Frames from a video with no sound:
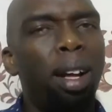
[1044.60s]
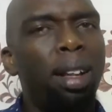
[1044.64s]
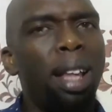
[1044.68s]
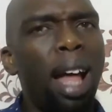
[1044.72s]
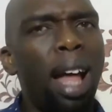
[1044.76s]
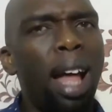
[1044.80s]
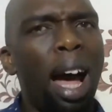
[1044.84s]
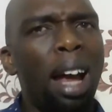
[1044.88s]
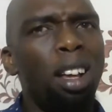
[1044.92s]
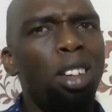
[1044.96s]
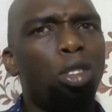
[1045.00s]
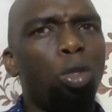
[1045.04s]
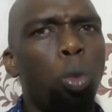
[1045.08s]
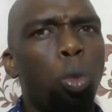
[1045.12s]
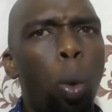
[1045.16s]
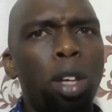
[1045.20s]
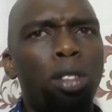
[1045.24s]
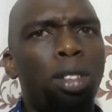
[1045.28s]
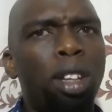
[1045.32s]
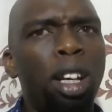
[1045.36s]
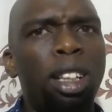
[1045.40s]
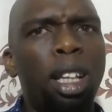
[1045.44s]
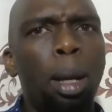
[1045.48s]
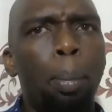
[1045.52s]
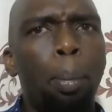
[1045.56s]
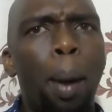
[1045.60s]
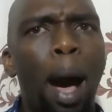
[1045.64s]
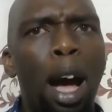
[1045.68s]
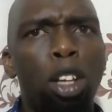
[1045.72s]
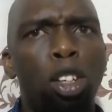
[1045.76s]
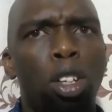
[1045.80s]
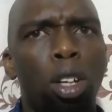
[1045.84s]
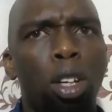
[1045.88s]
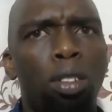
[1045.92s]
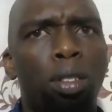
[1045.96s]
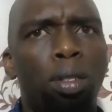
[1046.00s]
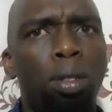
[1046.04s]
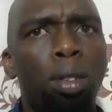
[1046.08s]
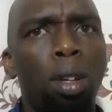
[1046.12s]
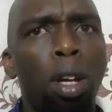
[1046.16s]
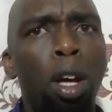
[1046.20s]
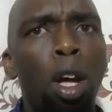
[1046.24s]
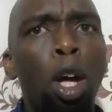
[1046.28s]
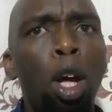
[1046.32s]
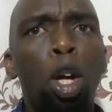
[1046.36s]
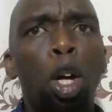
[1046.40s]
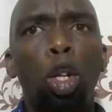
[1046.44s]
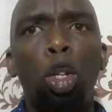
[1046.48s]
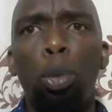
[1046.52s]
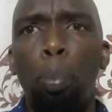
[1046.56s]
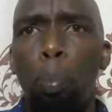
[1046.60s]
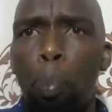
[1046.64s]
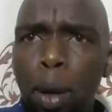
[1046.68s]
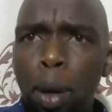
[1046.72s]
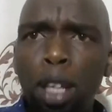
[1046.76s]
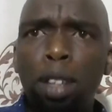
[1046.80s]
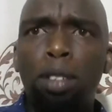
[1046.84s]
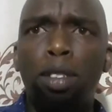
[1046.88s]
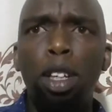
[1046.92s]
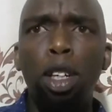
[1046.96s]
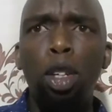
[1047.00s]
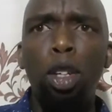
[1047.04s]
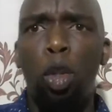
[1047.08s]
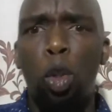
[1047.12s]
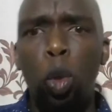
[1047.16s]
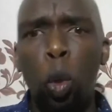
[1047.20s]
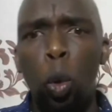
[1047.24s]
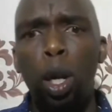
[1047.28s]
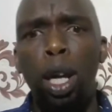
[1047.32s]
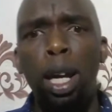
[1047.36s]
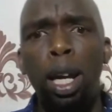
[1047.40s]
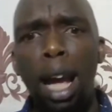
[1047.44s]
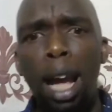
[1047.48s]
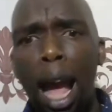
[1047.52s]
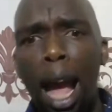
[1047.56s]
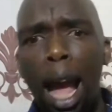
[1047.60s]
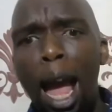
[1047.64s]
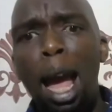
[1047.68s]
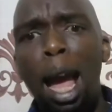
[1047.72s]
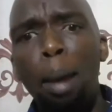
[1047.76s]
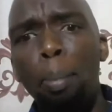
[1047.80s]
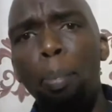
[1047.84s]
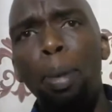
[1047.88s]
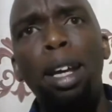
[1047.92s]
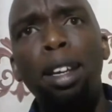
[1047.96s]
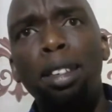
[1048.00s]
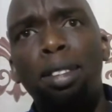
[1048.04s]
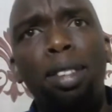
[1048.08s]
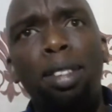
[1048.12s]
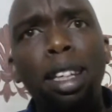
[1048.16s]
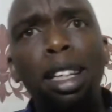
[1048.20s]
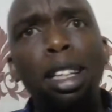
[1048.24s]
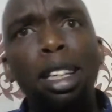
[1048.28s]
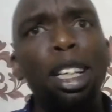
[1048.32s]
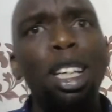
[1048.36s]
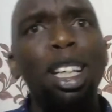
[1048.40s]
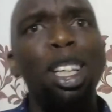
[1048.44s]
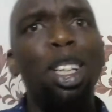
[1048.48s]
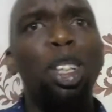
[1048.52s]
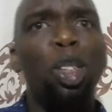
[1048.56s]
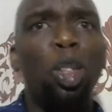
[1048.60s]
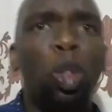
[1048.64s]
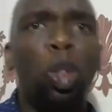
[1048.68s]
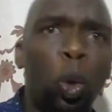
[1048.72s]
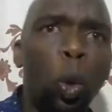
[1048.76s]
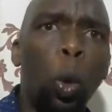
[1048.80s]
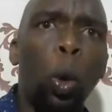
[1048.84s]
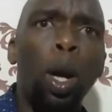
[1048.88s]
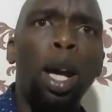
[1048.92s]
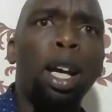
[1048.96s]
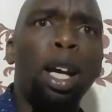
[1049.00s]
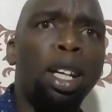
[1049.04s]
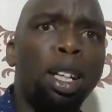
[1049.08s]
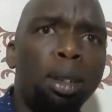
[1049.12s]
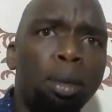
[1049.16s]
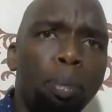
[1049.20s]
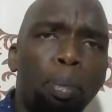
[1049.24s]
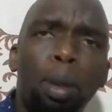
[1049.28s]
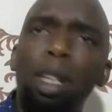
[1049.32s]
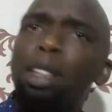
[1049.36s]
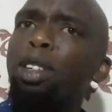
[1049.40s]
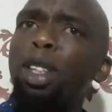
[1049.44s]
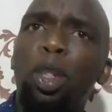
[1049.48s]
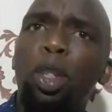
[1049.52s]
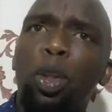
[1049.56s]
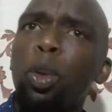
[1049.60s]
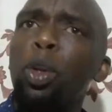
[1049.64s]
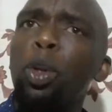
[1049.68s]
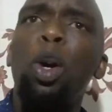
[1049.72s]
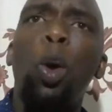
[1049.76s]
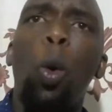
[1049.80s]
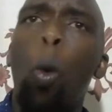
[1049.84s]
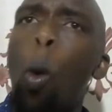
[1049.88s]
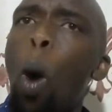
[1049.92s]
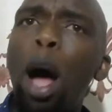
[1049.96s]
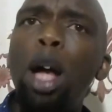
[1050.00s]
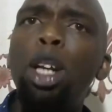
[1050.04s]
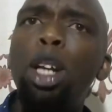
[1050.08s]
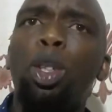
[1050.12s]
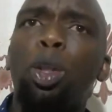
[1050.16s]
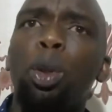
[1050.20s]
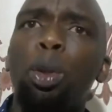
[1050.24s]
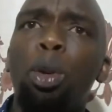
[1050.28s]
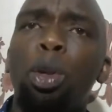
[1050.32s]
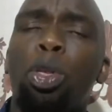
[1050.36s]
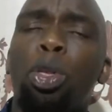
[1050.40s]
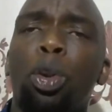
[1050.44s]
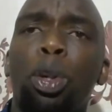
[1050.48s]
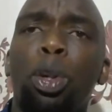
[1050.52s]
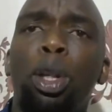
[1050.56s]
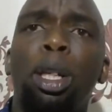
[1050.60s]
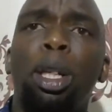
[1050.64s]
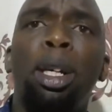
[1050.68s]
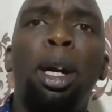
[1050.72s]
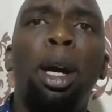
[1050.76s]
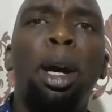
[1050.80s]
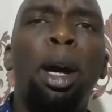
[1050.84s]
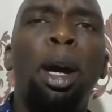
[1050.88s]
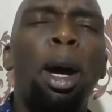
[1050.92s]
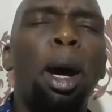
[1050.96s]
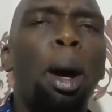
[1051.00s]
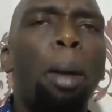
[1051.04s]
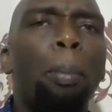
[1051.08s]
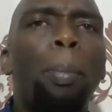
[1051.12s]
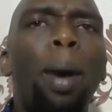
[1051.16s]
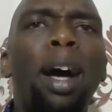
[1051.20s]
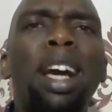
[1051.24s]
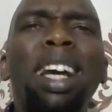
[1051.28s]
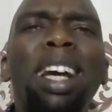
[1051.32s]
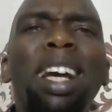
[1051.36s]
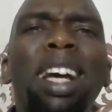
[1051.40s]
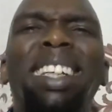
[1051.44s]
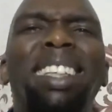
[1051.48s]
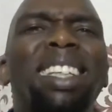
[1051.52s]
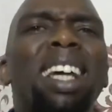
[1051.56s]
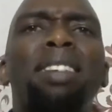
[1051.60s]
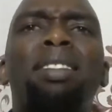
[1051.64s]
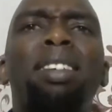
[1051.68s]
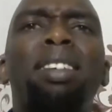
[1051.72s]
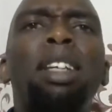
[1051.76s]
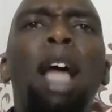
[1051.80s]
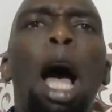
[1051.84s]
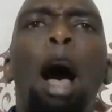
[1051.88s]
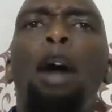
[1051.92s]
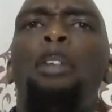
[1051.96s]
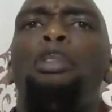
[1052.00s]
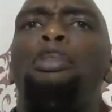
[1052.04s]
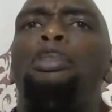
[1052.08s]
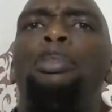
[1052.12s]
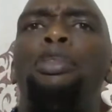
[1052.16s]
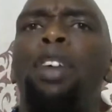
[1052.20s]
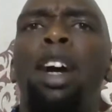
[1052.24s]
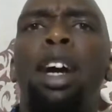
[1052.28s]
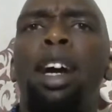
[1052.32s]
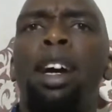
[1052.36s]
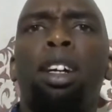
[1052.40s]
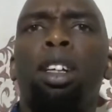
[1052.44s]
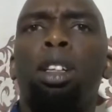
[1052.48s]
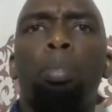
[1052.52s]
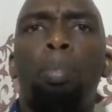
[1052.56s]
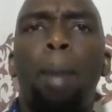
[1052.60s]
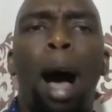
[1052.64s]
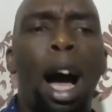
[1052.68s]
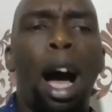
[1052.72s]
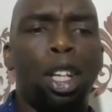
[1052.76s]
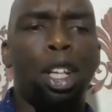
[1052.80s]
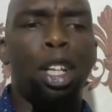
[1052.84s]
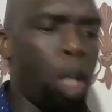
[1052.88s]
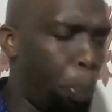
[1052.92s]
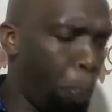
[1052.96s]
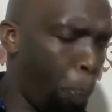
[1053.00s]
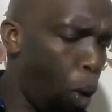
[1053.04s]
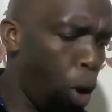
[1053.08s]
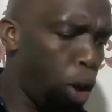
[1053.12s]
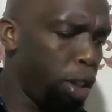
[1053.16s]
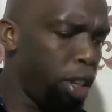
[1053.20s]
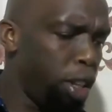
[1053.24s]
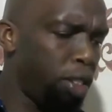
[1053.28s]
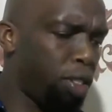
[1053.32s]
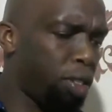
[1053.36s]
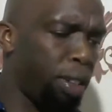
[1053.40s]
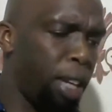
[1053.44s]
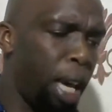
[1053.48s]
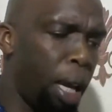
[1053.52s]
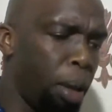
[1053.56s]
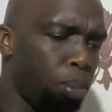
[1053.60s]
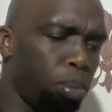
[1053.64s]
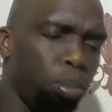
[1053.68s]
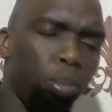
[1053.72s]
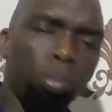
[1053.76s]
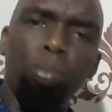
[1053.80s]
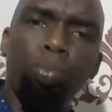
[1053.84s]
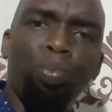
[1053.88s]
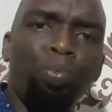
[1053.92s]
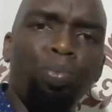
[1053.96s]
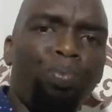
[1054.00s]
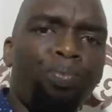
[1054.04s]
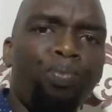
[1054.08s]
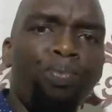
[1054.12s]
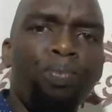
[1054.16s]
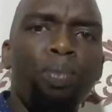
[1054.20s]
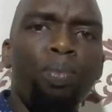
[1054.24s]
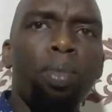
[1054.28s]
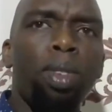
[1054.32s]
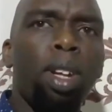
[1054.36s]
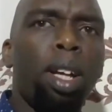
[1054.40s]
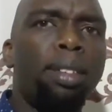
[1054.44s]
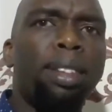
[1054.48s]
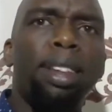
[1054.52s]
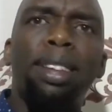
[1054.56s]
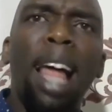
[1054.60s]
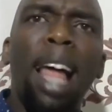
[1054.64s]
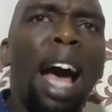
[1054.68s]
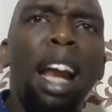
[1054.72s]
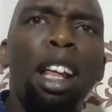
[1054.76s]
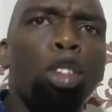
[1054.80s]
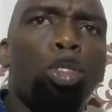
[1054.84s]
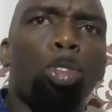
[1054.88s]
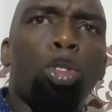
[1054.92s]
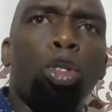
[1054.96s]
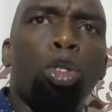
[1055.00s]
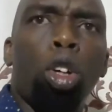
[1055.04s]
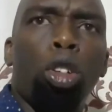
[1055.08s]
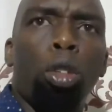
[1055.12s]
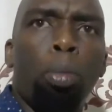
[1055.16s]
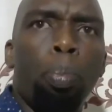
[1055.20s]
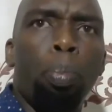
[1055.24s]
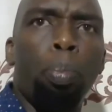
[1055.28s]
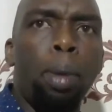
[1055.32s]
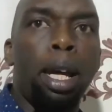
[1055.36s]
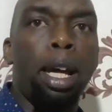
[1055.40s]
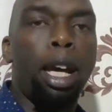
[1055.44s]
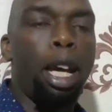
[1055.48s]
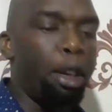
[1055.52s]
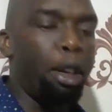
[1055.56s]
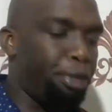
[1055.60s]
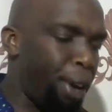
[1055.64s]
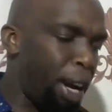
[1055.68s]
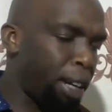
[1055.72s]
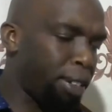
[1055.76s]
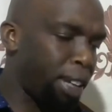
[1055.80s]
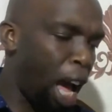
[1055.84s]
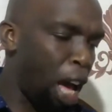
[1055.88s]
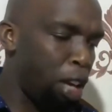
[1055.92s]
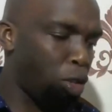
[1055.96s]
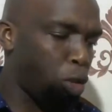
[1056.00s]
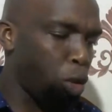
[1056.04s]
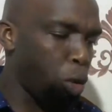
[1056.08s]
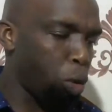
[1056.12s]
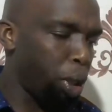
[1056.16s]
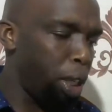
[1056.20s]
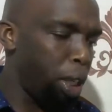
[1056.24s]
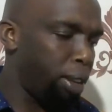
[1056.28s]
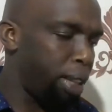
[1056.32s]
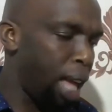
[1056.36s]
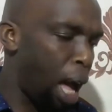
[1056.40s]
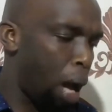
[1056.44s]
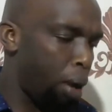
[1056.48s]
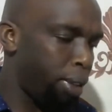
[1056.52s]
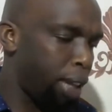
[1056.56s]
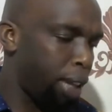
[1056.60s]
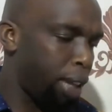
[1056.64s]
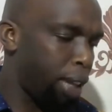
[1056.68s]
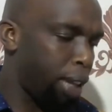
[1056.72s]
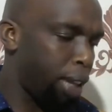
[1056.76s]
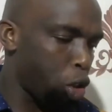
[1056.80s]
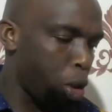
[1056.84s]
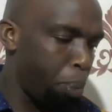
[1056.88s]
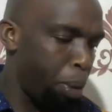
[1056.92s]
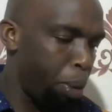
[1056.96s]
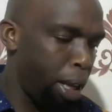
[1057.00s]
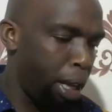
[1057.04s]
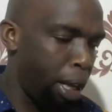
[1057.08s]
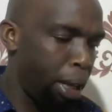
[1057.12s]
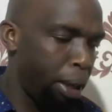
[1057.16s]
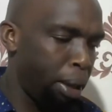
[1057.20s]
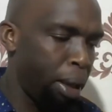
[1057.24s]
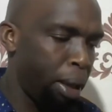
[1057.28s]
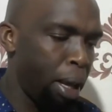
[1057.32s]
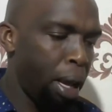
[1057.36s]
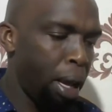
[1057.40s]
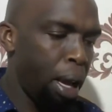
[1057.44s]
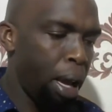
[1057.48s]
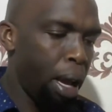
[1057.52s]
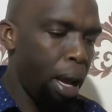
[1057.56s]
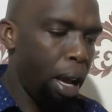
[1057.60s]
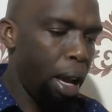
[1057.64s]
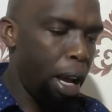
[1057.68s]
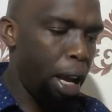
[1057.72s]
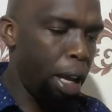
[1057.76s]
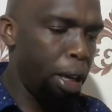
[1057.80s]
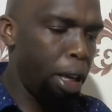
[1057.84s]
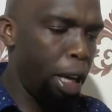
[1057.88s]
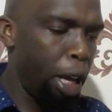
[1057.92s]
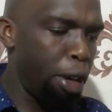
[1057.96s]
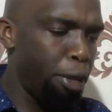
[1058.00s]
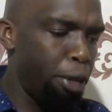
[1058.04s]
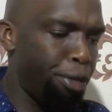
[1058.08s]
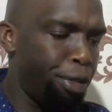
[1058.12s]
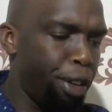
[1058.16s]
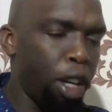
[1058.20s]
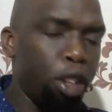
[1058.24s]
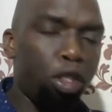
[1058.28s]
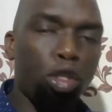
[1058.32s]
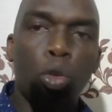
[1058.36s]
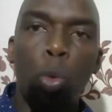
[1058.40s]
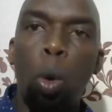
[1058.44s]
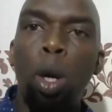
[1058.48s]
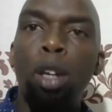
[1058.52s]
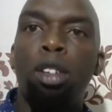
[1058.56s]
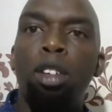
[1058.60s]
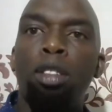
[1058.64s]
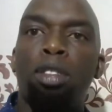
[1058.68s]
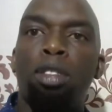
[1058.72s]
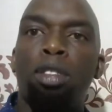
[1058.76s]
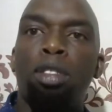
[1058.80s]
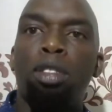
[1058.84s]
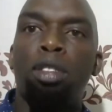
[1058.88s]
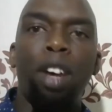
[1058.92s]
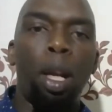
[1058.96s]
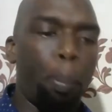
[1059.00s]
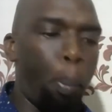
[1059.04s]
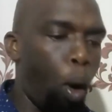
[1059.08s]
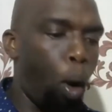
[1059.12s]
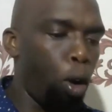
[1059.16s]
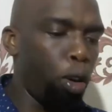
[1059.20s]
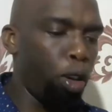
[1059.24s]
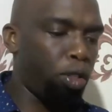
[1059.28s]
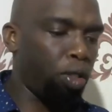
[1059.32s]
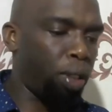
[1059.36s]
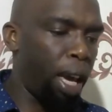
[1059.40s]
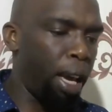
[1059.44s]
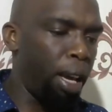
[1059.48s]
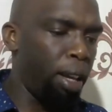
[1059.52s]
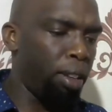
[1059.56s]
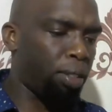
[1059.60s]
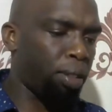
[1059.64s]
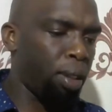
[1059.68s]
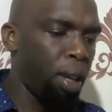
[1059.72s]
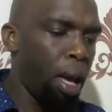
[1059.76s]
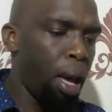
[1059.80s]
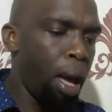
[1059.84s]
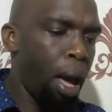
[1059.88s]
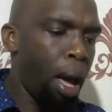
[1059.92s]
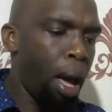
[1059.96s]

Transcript: that is wasting the punches, busy doing A, B, C, D, doing 1, 2, 3, but it doesn't avail much. And Paul is saying, that is not me. In fact, as you read down, that should be in verse 27, Paul says,